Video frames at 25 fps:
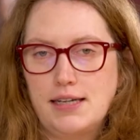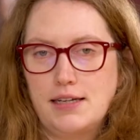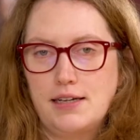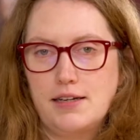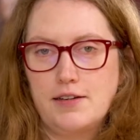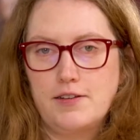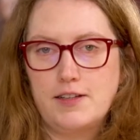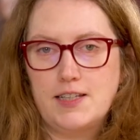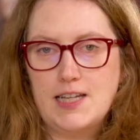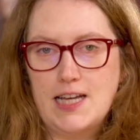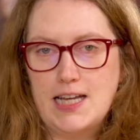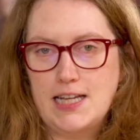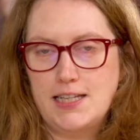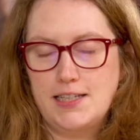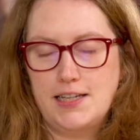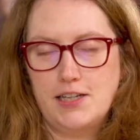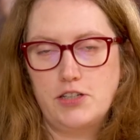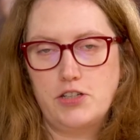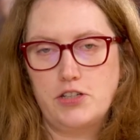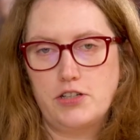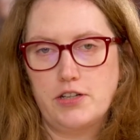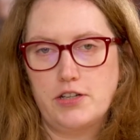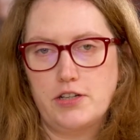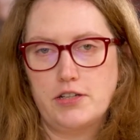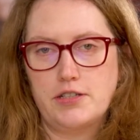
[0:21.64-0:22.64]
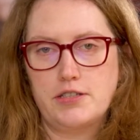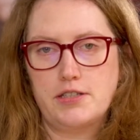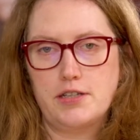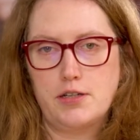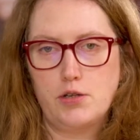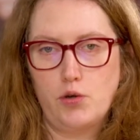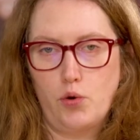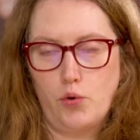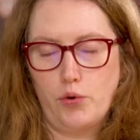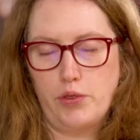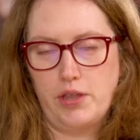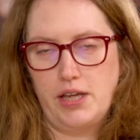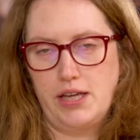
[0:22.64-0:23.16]
as indigenous to
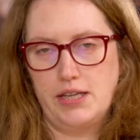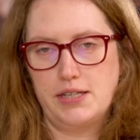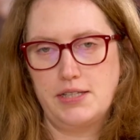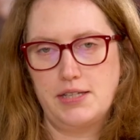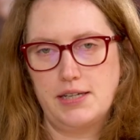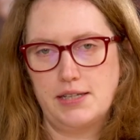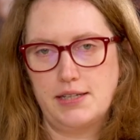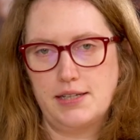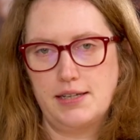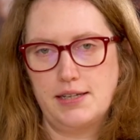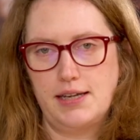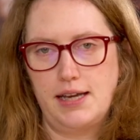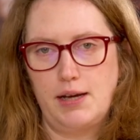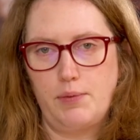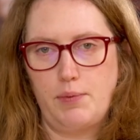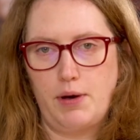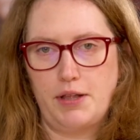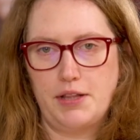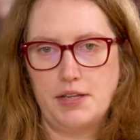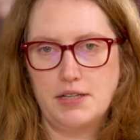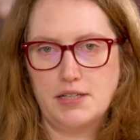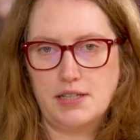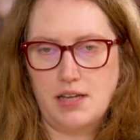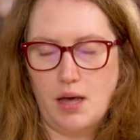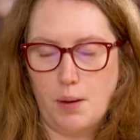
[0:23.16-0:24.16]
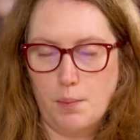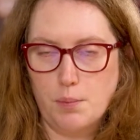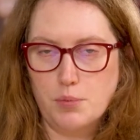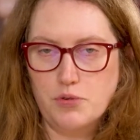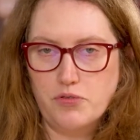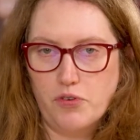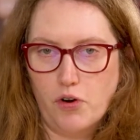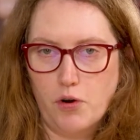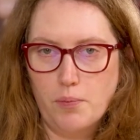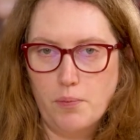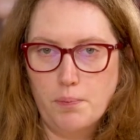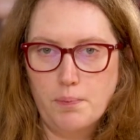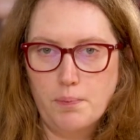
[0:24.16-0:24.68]
northeast Italy, where this comes from.